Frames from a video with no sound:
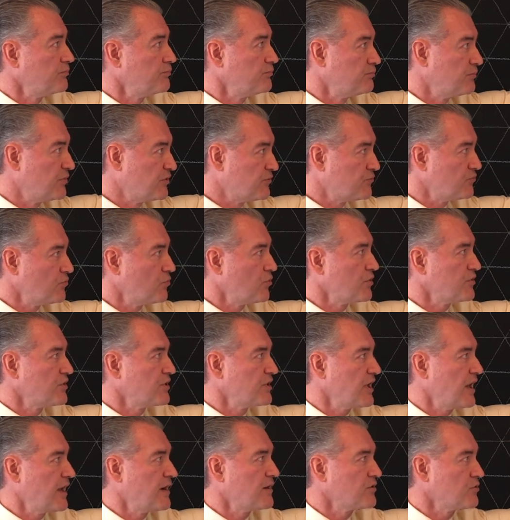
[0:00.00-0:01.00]
before the
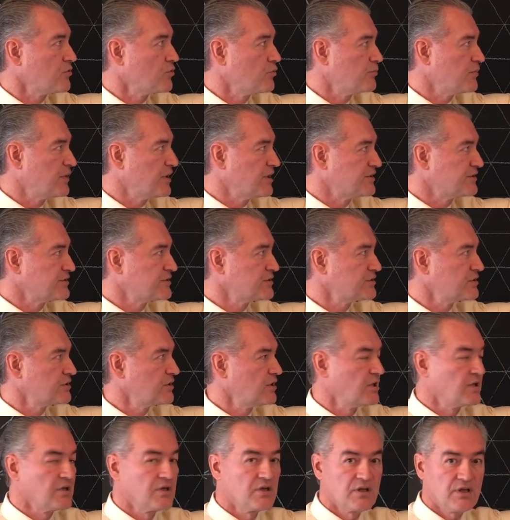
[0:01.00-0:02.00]
arrow means
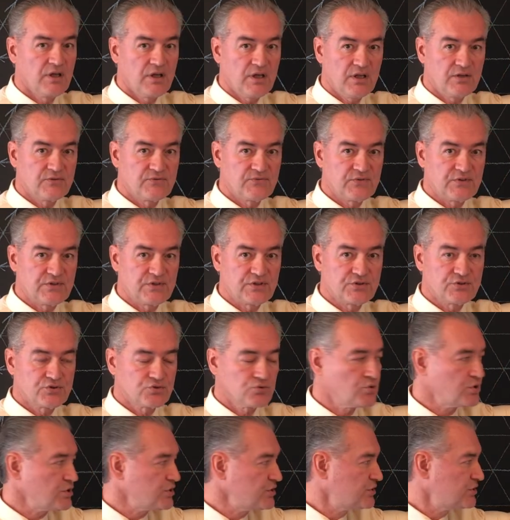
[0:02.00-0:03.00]
infinite
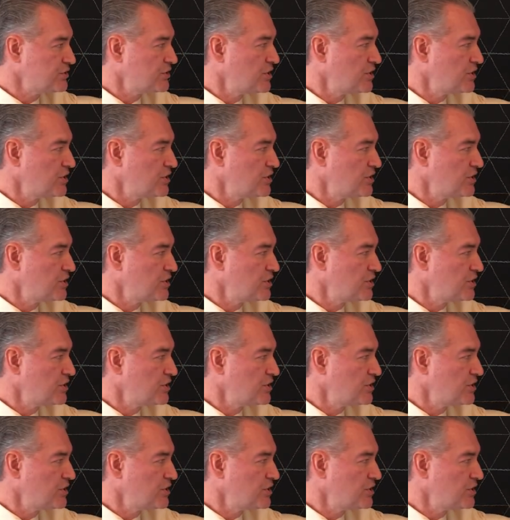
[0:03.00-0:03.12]
source,